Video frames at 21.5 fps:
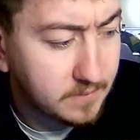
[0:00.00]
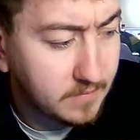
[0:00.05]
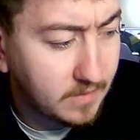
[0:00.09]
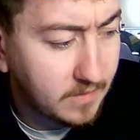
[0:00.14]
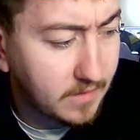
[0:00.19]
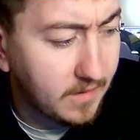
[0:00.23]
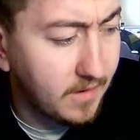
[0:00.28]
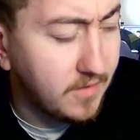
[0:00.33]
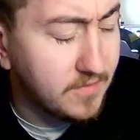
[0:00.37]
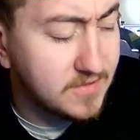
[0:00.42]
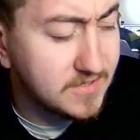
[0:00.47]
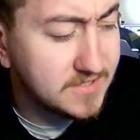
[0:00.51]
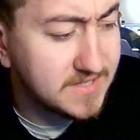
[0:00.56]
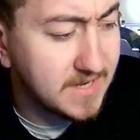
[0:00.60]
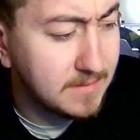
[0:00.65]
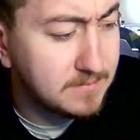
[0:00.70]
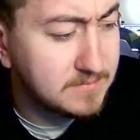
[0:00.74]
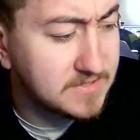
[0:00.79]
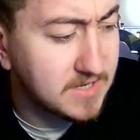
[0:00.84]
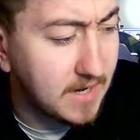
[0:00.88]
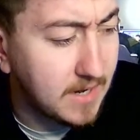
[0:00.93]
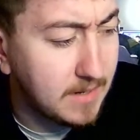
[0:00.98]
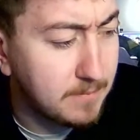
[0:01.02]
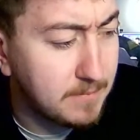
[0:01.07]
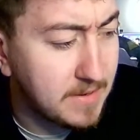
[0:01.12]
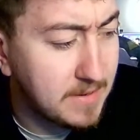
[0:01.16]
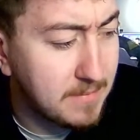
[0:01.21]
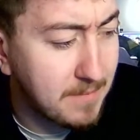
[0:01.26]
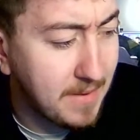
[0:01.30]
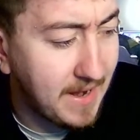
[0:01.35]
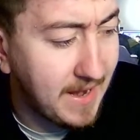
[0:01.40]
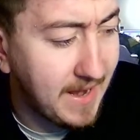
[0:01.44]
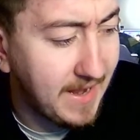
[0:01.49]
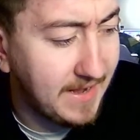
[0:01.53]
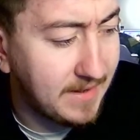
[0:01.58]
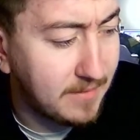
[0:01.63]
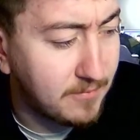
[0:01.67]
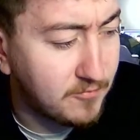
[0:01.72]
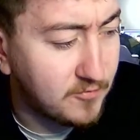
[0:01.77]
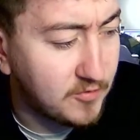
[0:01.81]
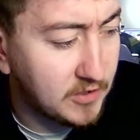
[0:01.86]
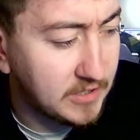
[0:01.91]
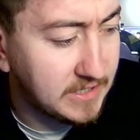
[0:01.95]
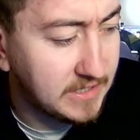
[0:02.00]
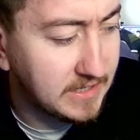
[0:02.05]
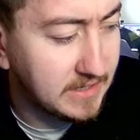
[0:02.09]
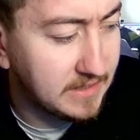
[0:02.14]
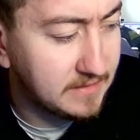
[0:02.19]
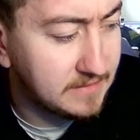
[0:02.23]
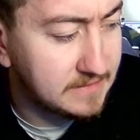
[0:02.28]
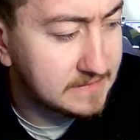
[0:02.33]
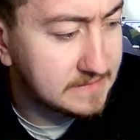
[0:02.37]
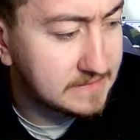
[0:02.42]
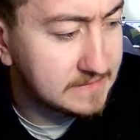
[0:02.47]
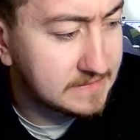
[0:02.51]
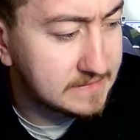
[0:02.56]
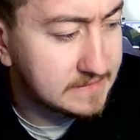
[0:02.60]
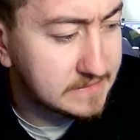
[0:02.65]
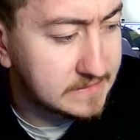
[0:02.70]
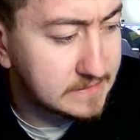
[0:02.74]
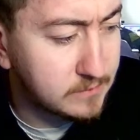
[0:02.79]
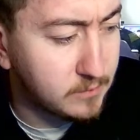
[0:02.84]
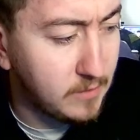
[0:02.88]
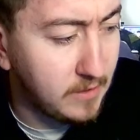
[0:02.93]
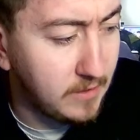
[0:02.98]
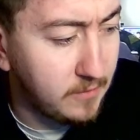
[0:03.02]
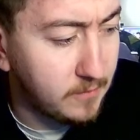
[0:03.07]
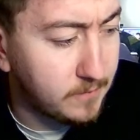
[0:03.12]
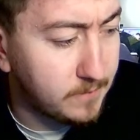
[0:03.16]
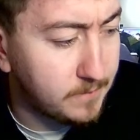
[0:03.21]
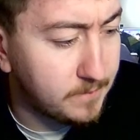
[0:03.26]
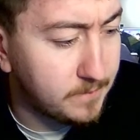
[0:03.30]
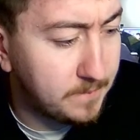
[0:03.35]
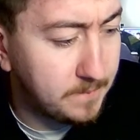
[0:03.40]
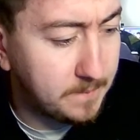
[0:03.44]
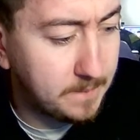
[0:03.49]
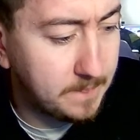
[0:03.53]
at the same time, in my head, I'm thinking, well,